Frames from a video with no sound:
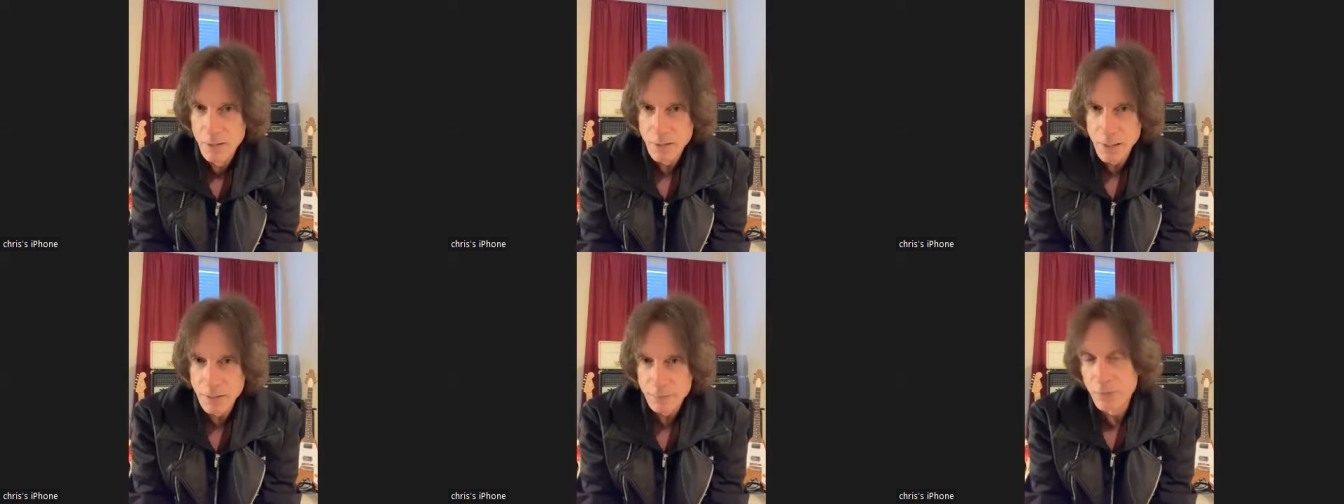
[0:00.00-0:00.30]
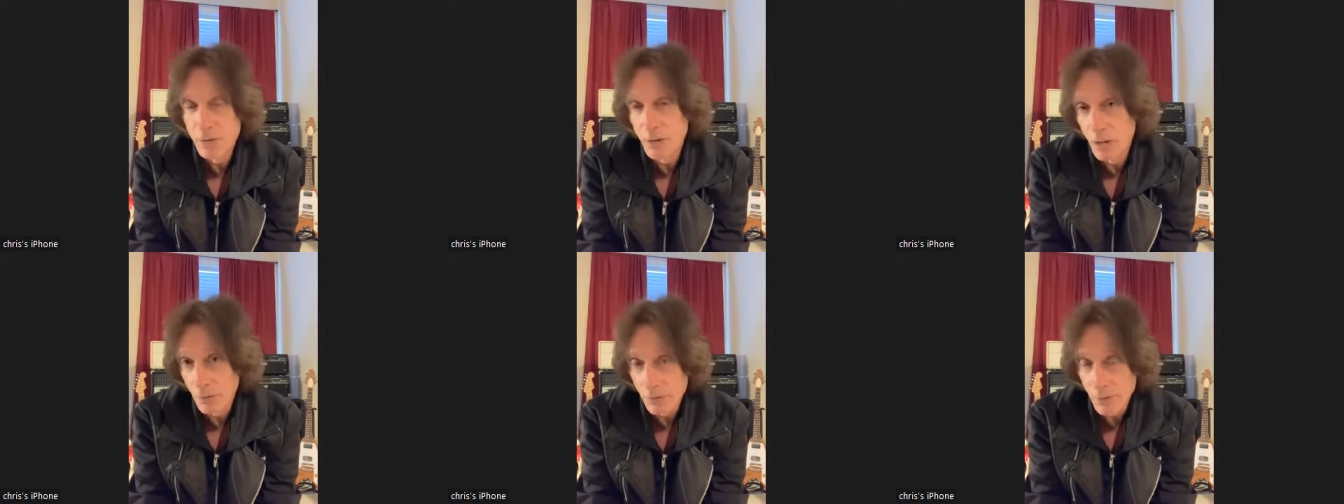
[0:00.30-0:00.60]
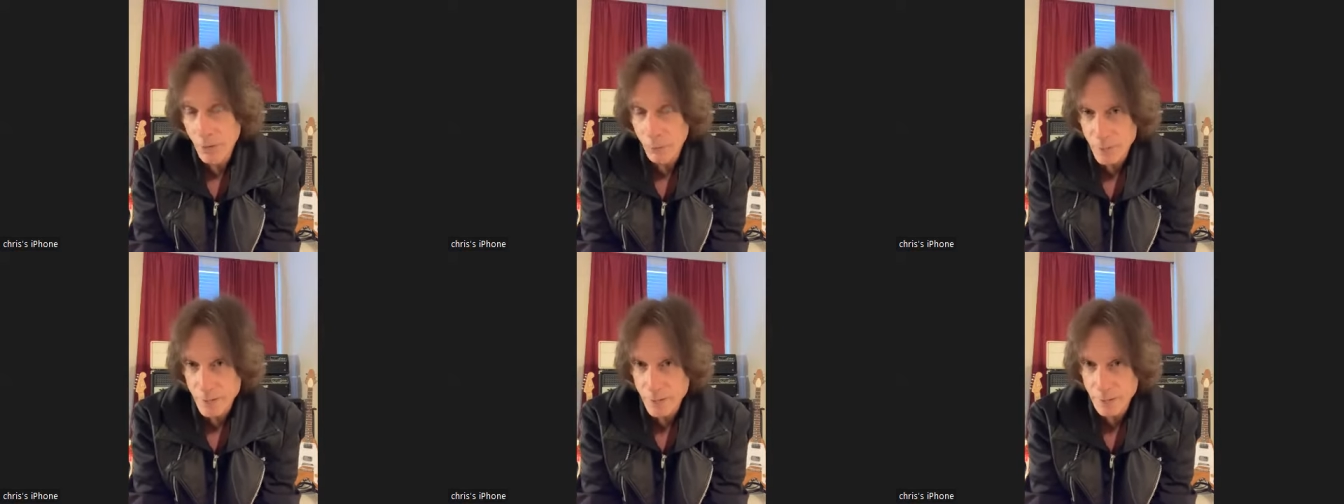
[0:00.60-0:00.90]
if you don't
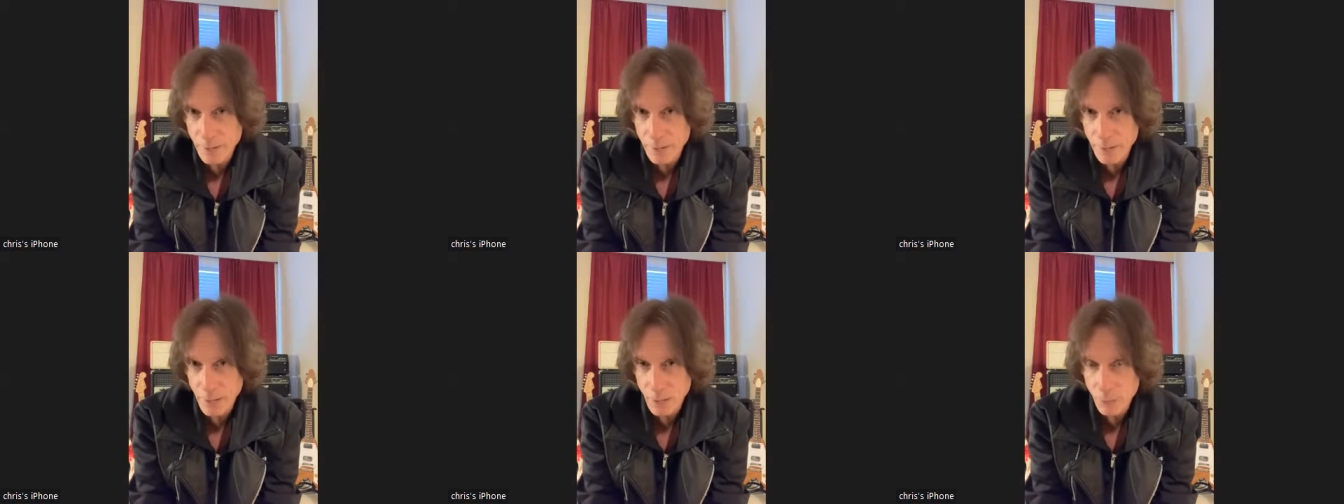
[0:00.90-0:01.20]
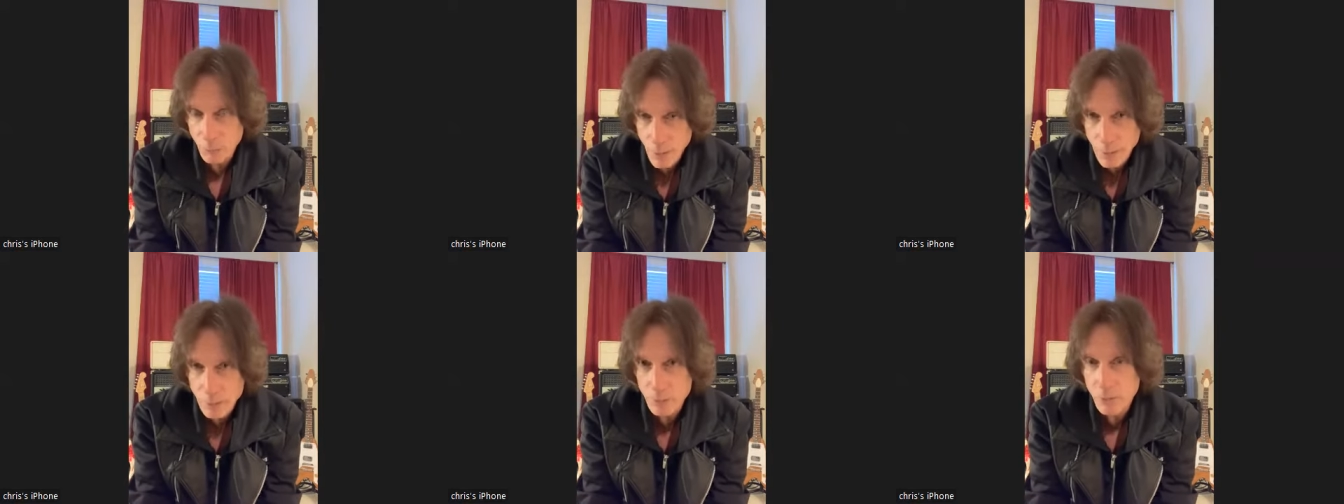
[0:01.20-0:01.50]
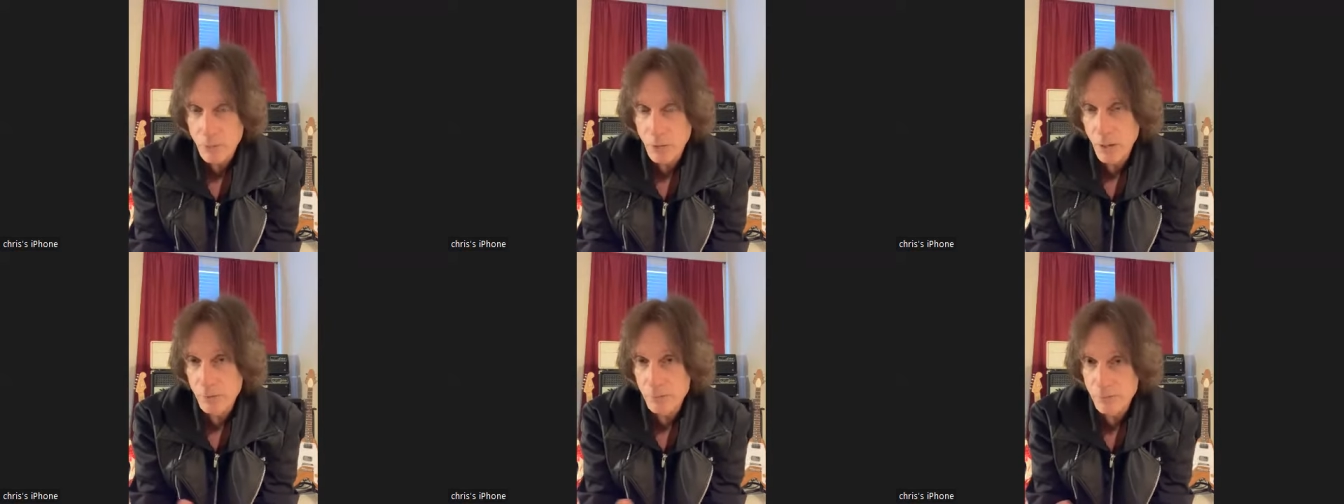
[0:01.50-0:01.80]
know we did a record
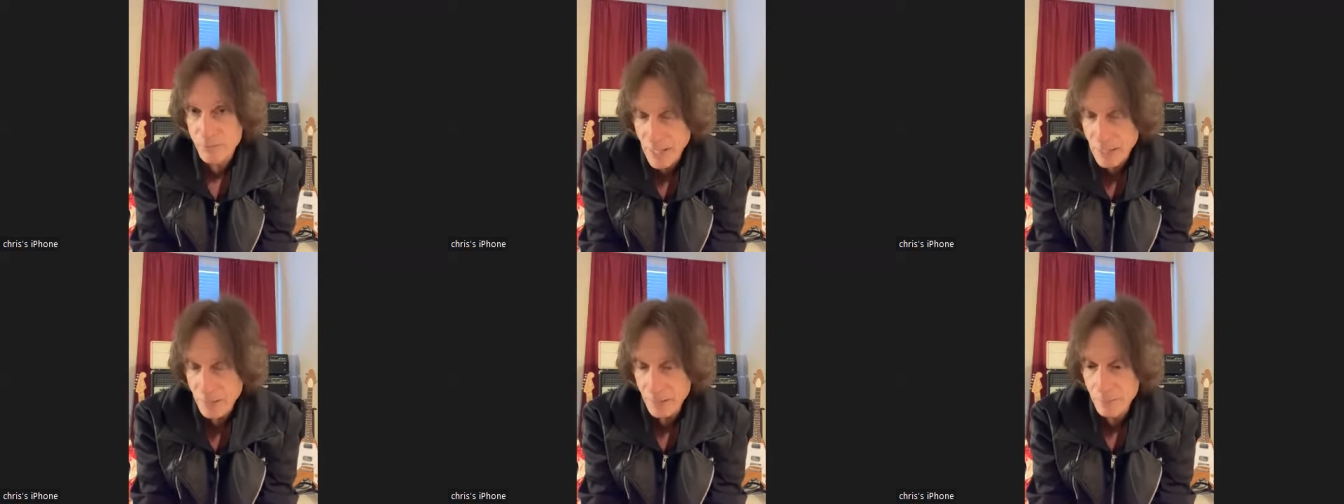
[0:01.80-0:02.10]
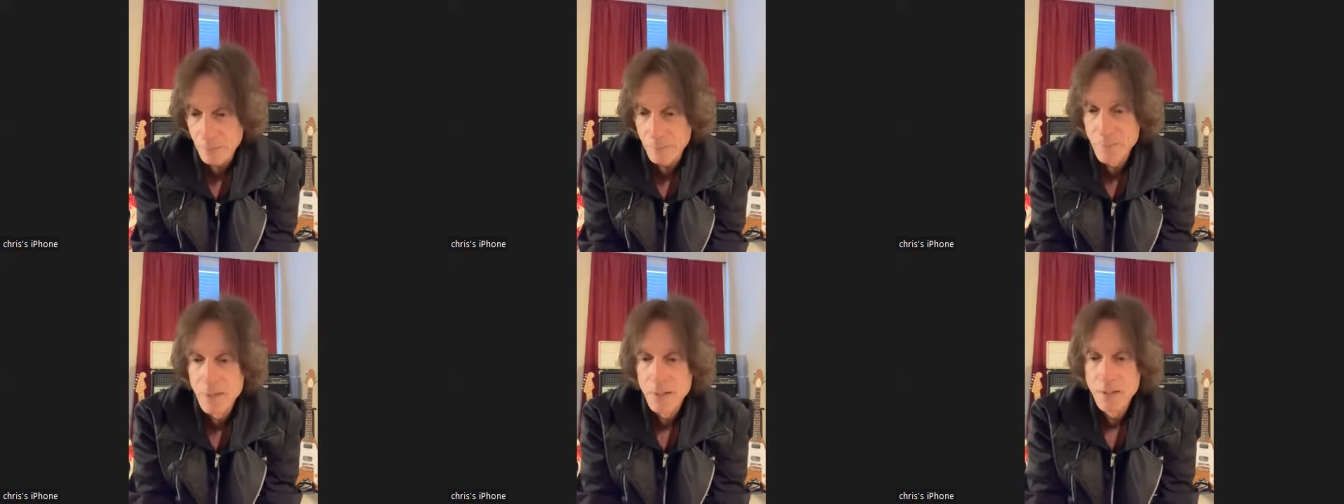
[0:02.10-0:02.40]
called venom